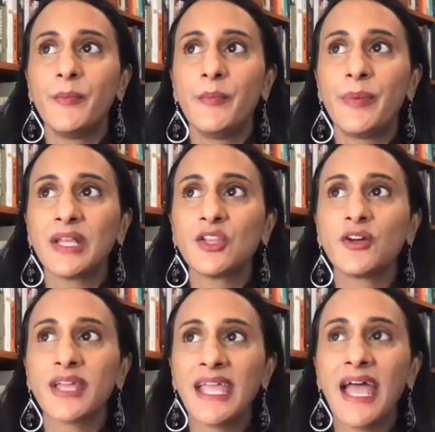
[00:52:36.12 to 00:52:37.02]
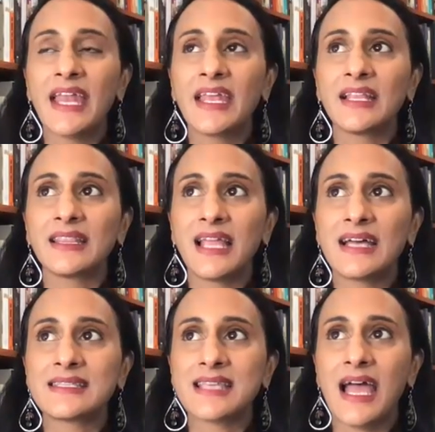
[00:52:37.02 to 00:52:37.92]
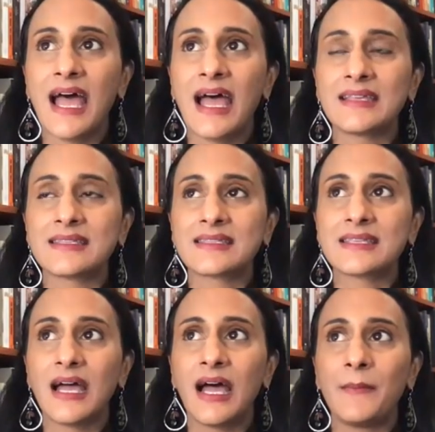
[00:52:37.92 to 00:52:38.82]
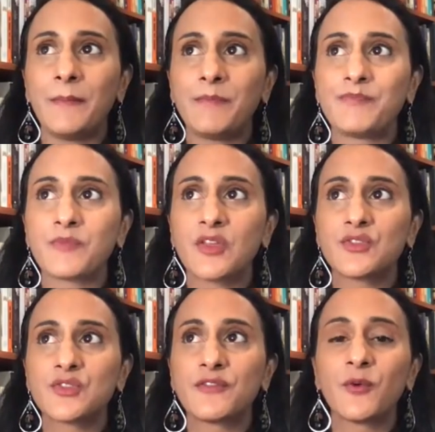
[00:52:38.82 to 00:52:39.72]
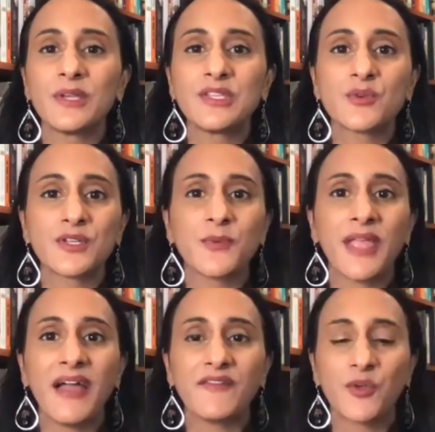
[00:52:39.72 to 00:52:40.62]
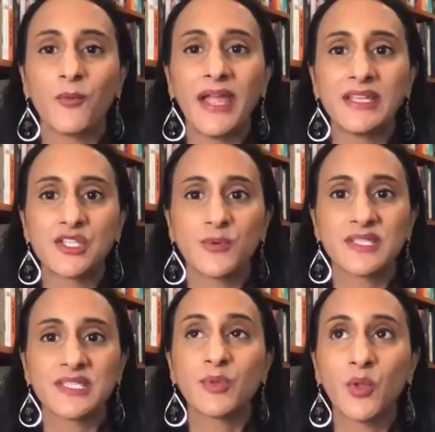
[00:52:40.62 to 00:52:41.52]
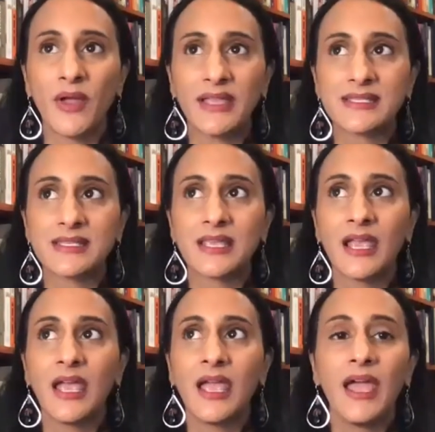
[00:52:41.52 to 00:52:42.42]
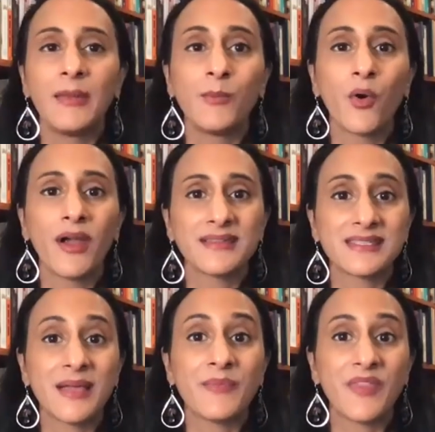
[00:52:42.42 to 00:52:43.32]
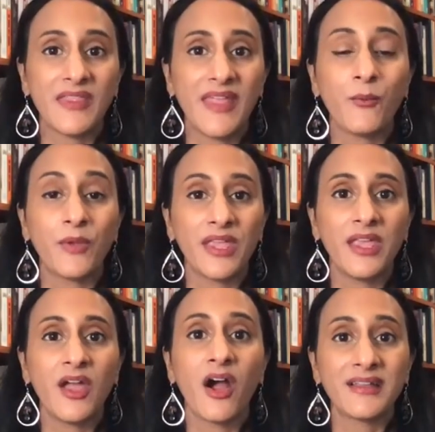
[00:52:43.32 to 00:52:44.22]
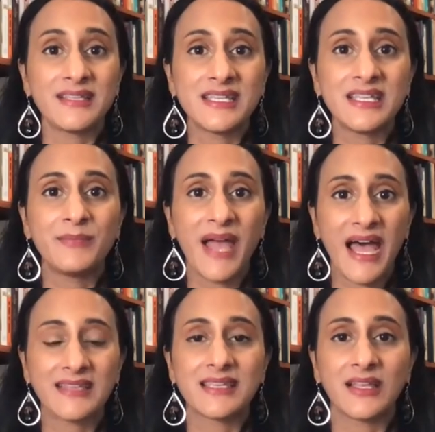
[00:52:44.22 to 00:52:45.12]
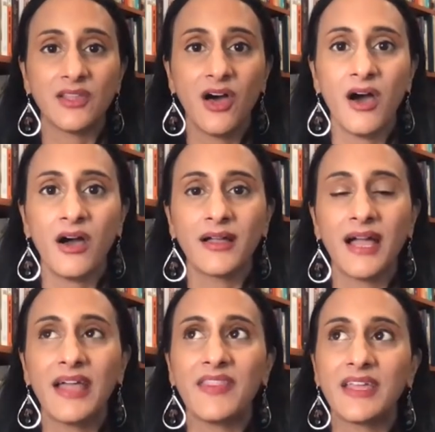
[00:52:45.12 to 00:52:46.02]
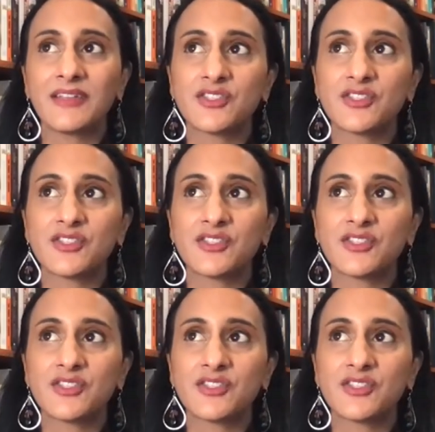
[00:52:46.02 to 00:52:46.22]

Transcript: but looking at it less as um, sort of a resource we have the right to exploit and more as something that we are indeed passing along, I think